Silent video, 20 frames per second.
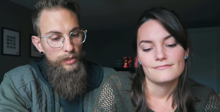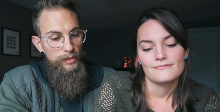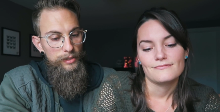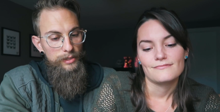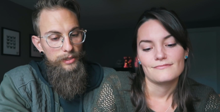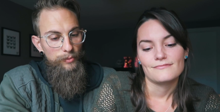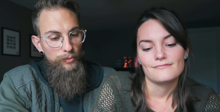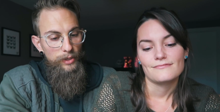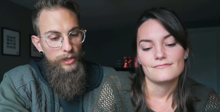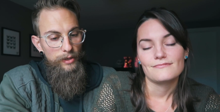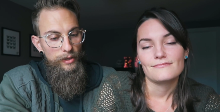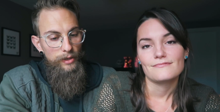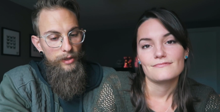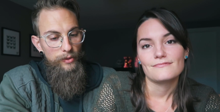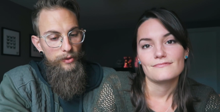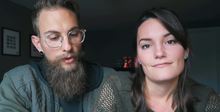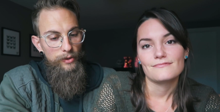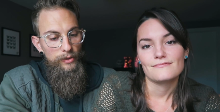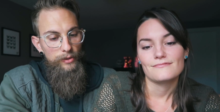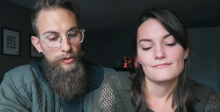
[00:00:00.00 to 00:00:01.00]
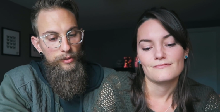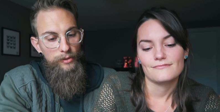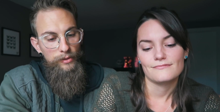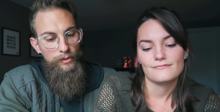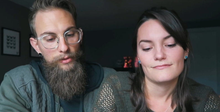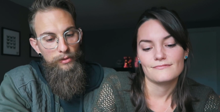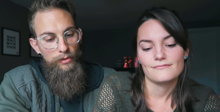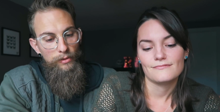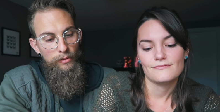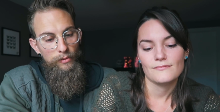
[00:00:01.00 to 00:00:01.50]
Speaker 1: in some way or another
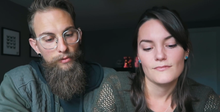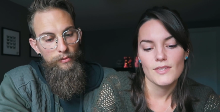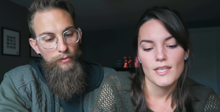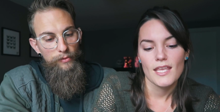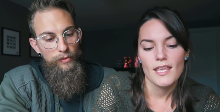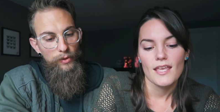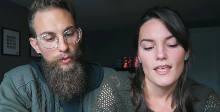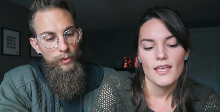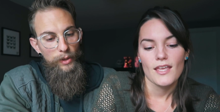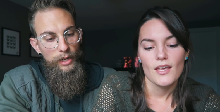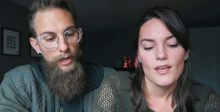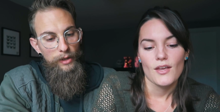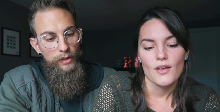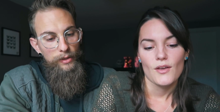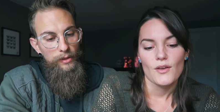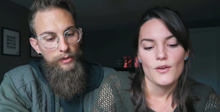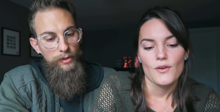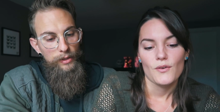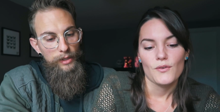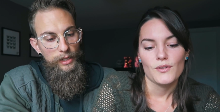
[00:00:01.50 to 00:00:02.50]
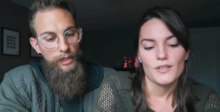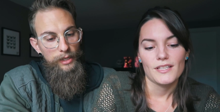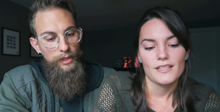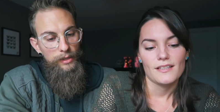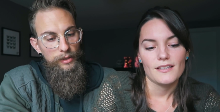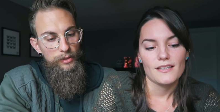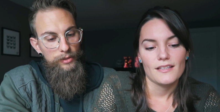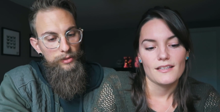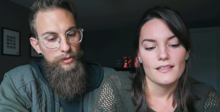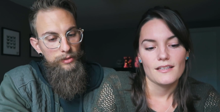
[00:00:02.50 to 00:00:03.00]
for a while
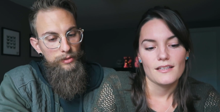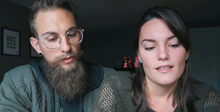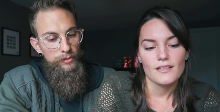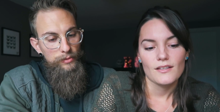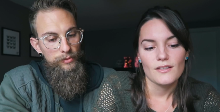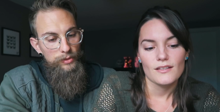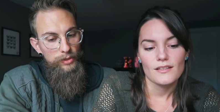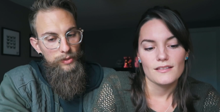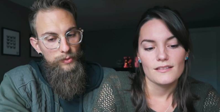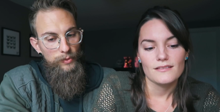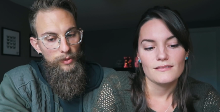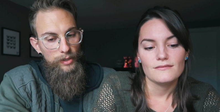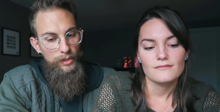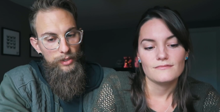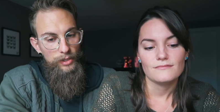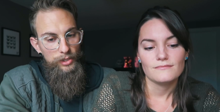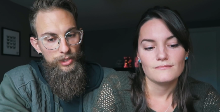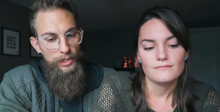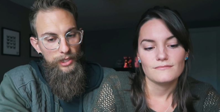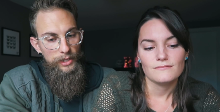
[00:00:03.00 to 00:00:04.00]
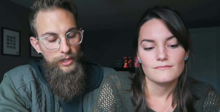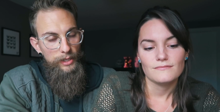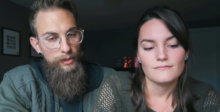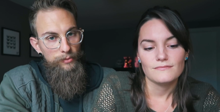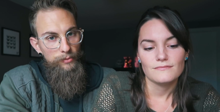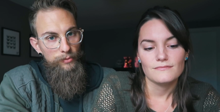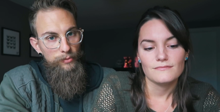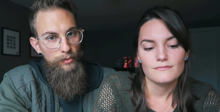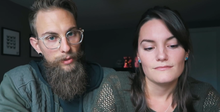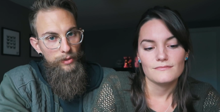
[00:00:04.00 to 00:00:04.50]
and just wanted to share
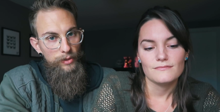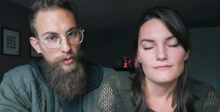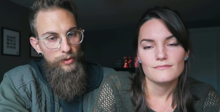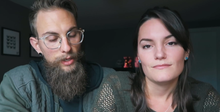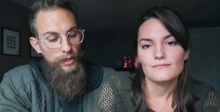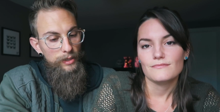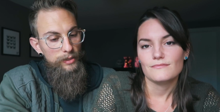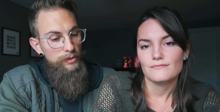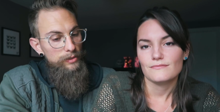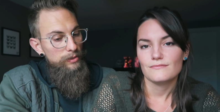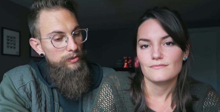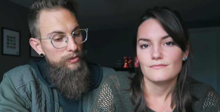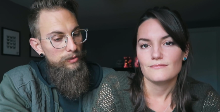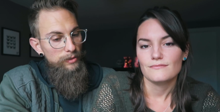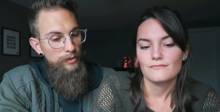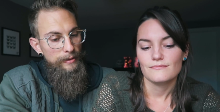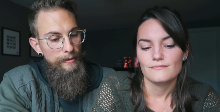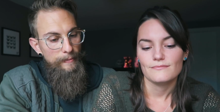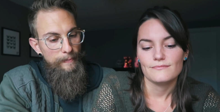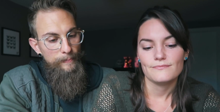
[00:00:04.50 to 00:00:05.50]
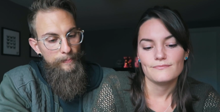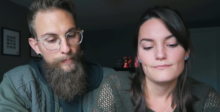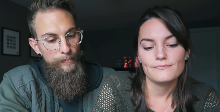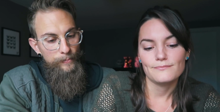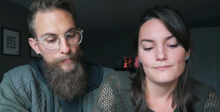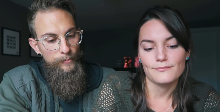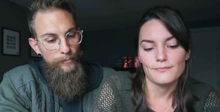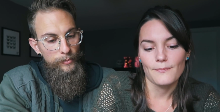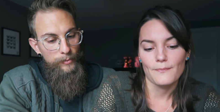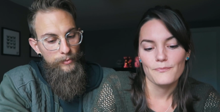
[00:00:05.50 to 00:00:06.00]
it with you guys.
Speaker 2: Mm
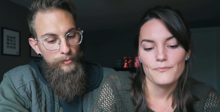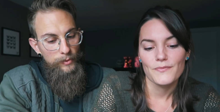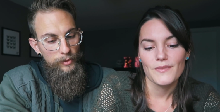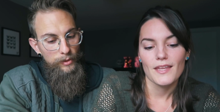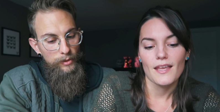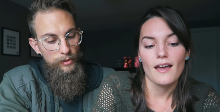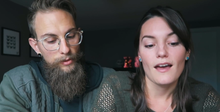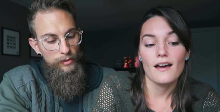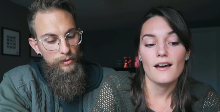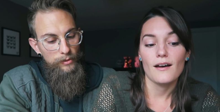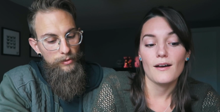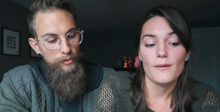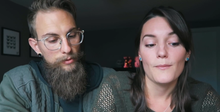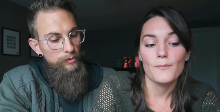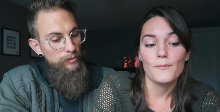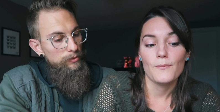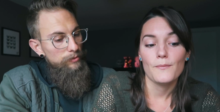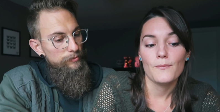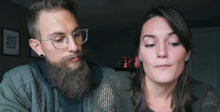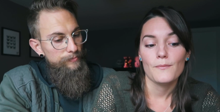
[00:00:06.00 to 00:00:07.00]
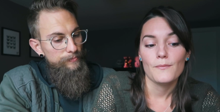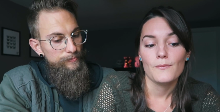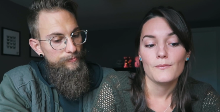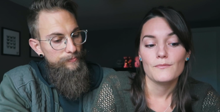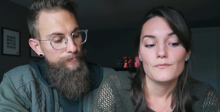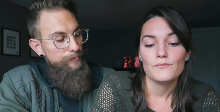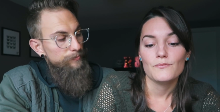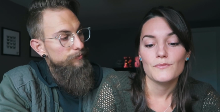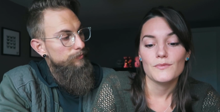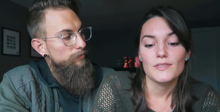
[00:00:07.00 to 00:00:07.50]
hmm Um,
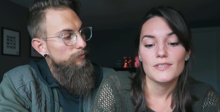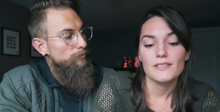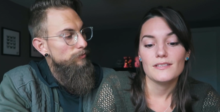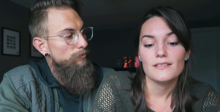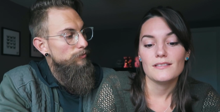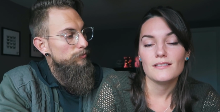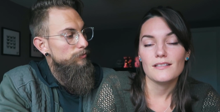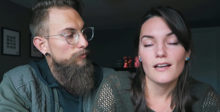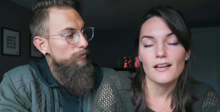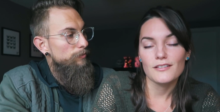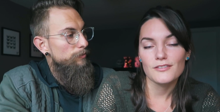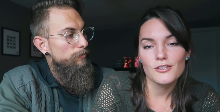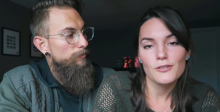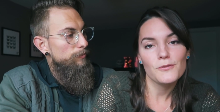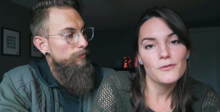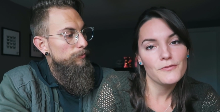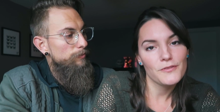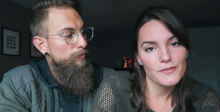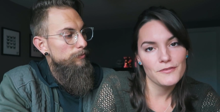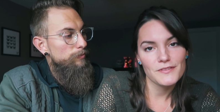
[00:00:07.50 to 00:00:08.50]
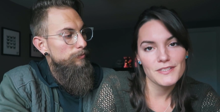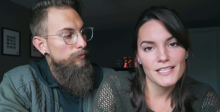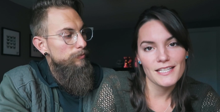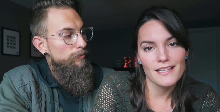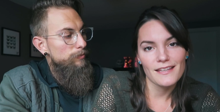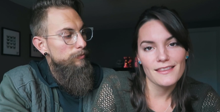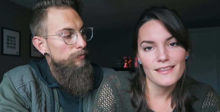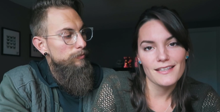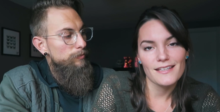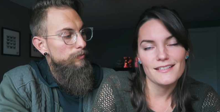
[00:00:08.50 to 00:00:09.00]
October
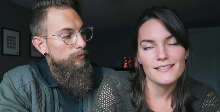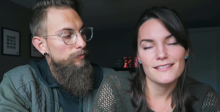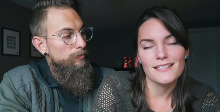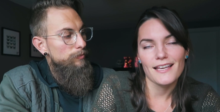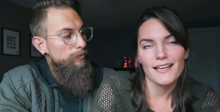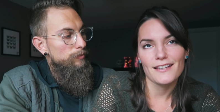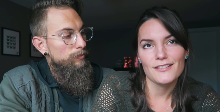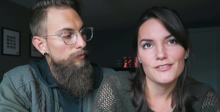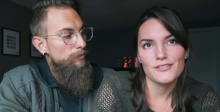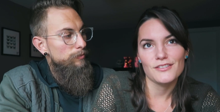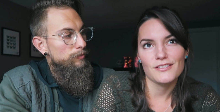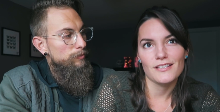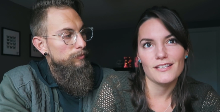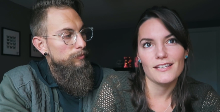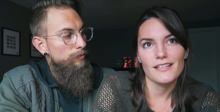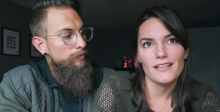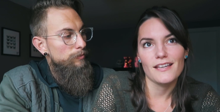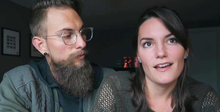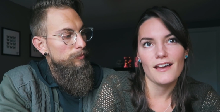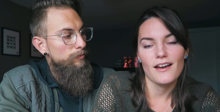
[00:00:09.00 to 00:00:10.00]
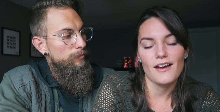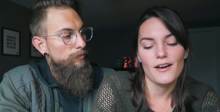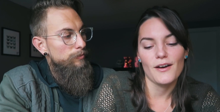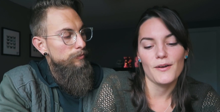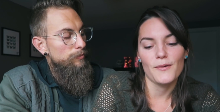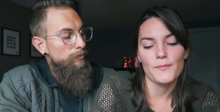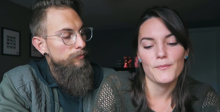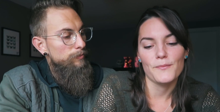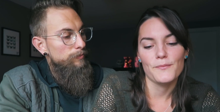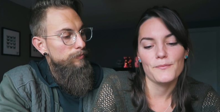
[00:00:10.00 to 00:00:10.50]
15th is actually
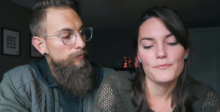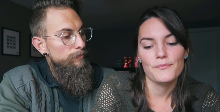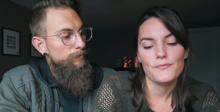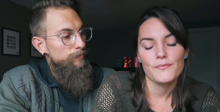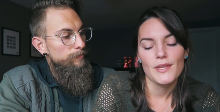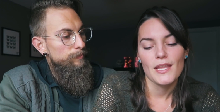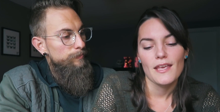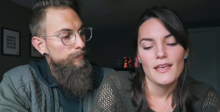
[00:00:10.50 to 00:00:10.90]
um,